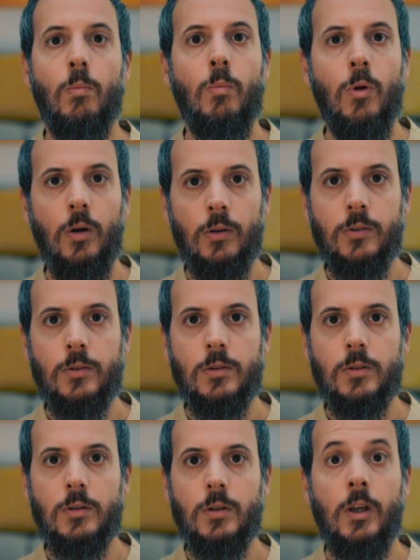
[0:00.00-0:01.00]

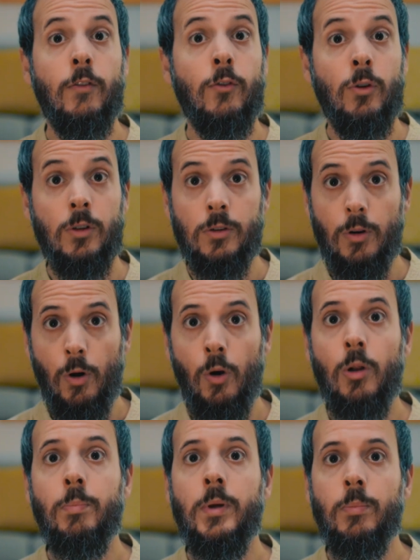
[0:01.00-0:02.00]
Most, if not
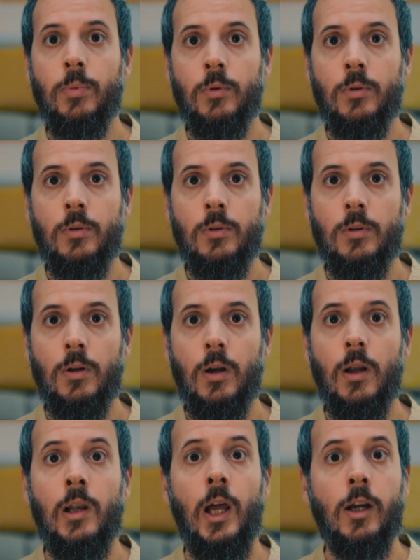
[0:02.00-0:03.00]
all people,
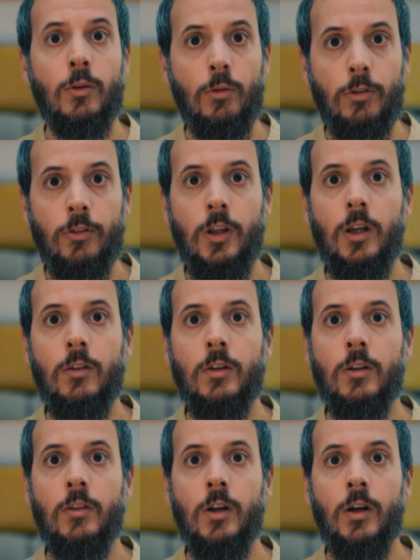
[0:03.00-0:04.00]
like to think
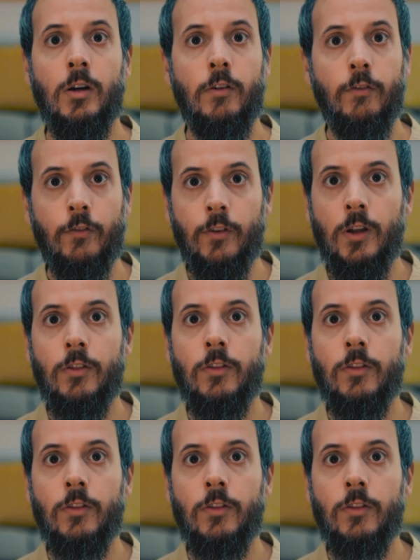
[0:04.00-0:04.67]
that they are free